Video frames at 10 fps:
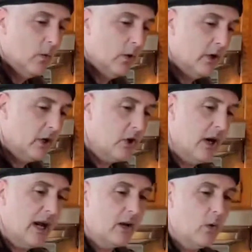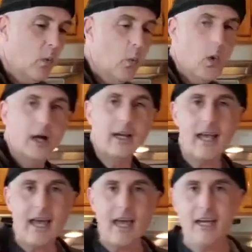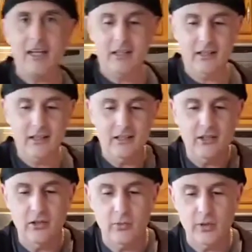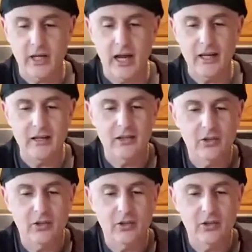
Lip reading: We're going to crack 1 egg into the ricotta.